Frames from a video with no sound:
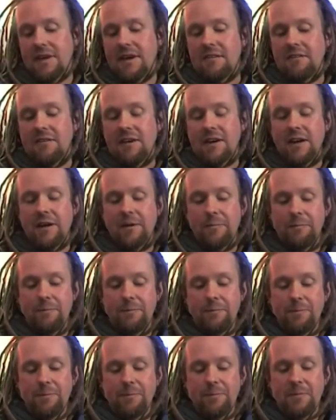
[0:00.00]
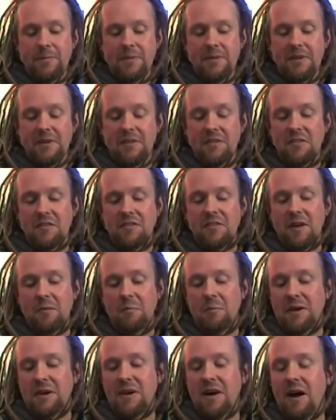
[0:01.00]
Yeah, uh, as I
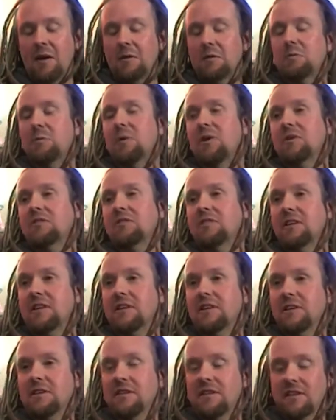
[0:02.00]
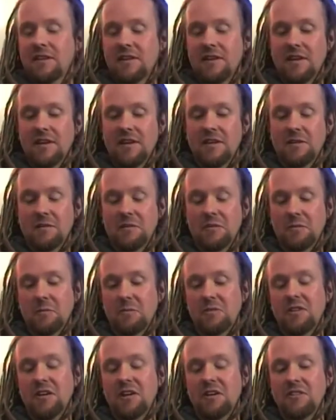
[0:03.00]
said, my car was blocked in. Uh, there was
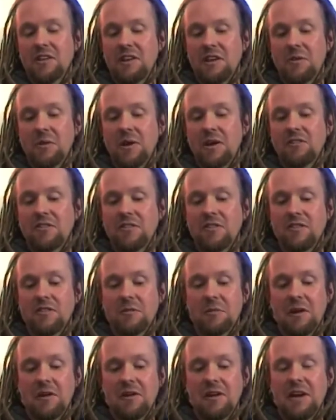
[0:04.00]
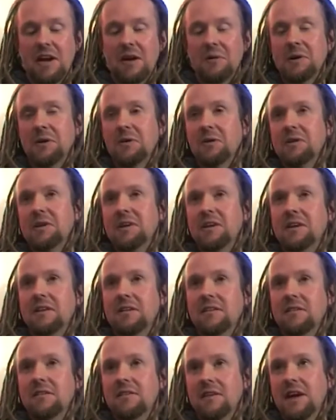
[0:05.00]
some searching questions about how we got near,
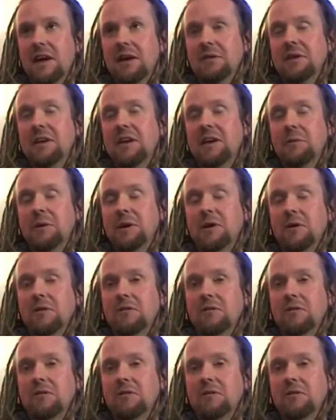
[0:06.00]
how near we